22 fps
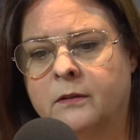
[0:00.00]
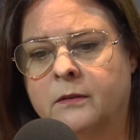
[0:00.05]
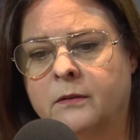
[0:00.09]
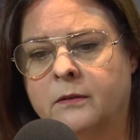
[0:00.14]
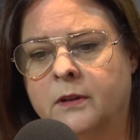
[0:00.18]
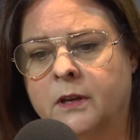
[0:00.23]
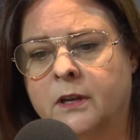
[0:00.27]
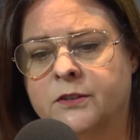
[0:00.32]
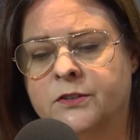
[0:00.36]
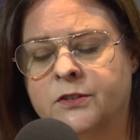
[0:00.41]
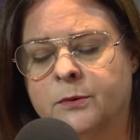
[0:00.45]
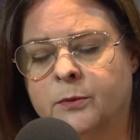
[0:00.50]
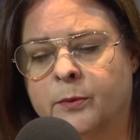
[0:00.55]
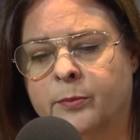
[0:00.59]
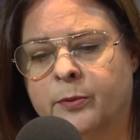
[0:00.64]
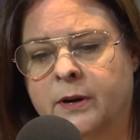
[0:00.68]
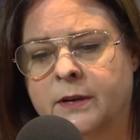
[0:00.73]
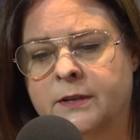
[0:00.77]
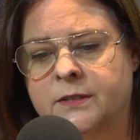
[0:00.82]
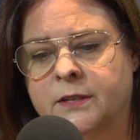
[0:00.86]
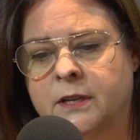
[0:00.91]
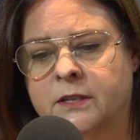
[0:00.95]
Consumer
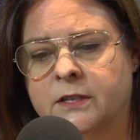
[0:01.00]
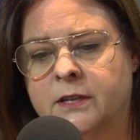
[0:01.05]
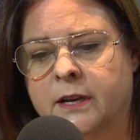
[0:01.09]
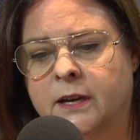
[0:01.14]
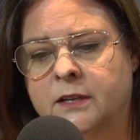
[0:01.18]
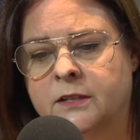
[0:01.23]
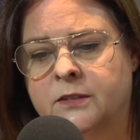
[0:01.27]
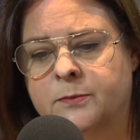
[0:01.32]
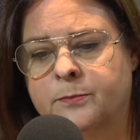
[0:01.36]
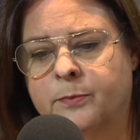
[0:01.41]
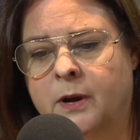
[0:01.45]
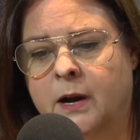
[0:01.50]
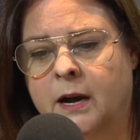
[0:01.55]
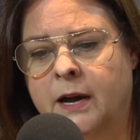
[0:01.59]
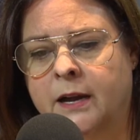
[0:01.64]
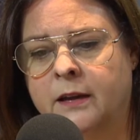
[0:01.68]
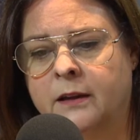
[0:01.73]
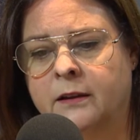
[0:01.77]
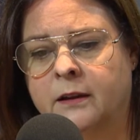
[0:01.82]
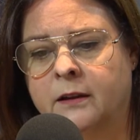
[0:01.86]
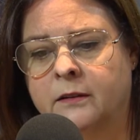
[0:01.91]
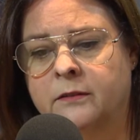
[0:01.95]
Price Index
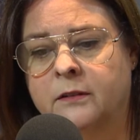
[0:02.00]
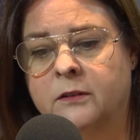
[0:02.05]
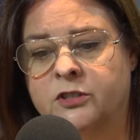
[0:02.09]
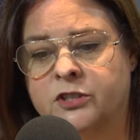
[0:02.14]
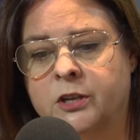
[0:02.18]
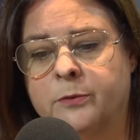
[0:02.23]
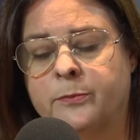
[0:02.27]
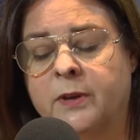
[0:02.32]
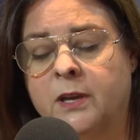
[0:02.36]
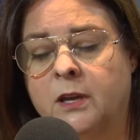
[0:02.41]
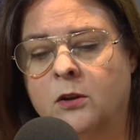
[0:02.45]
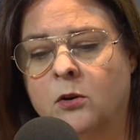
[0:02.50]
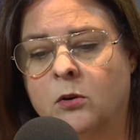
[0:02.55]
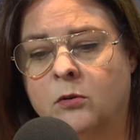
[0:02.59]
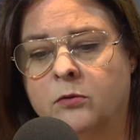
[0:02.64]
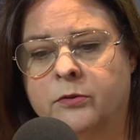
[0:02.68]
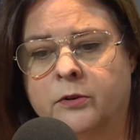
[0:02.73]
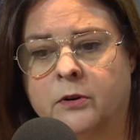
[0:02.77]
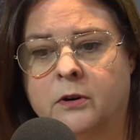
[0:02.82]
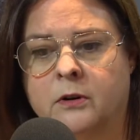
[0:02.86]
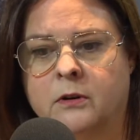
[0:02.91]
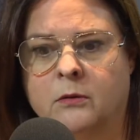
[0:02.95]
should be
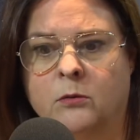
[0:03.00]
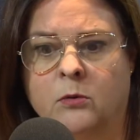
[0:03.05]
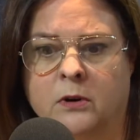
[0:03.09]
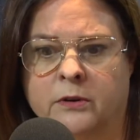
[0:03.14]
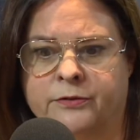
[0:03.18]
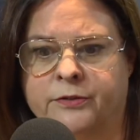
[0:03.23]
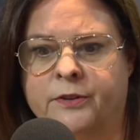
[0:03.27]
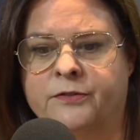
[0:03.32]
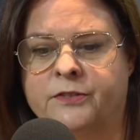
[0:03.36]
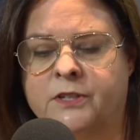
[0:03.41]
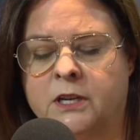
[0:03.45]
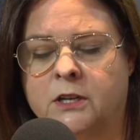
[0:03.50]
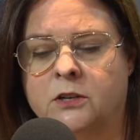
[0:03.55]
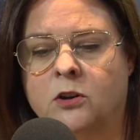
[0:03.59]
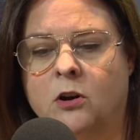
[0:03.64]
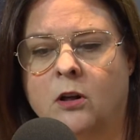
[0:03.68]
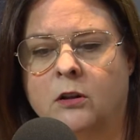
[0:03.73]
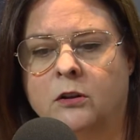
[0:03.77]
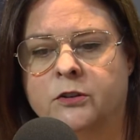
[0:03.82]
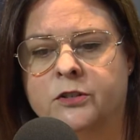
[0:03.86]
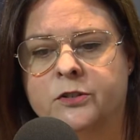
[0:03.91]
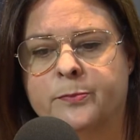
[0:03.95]
over or
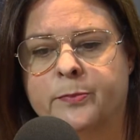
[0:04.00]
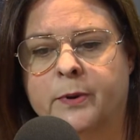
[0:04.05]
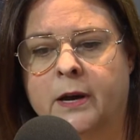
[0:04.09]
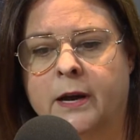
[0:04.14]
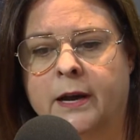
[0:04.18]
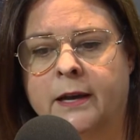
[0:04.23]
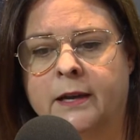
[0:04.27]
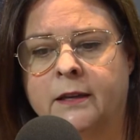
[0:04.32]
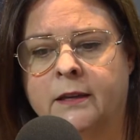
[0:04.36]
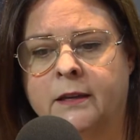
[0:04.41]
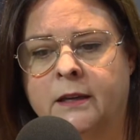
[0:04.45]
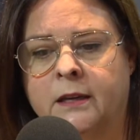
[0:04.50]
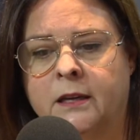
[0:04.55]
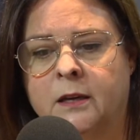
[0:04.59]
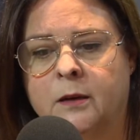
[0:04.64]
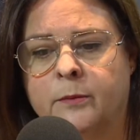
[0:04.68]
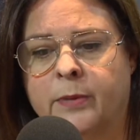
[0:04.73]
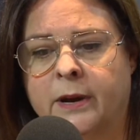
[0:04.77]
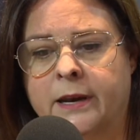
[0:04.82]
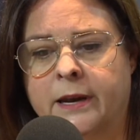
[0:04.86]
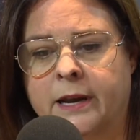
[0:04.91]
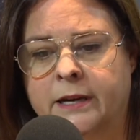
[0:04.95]
$15
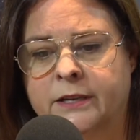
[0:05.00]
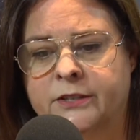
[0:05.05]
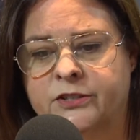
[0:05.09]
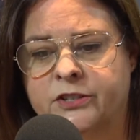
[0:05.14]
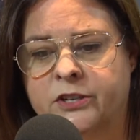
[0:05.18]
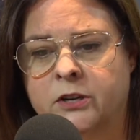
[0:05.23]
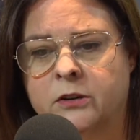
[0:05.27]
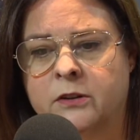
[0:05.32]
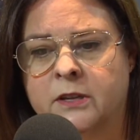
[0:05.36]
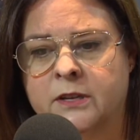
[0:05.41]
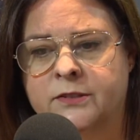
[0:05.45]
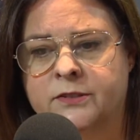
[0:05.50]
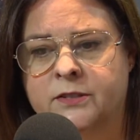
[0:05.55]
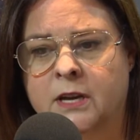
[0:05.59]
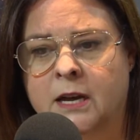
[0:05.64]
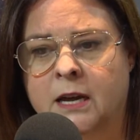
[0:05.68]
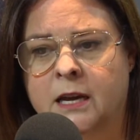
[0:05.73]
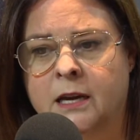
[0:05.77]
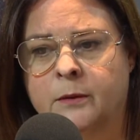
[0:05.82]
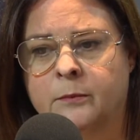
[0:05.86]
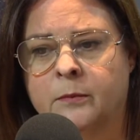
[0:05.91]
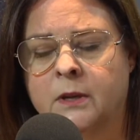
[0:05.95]
by next year this
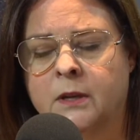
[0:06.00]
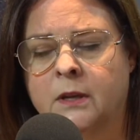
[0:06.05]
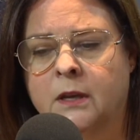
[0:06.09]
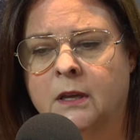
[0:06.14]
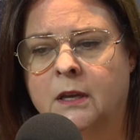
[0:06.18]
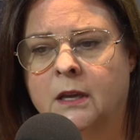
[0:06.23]
time.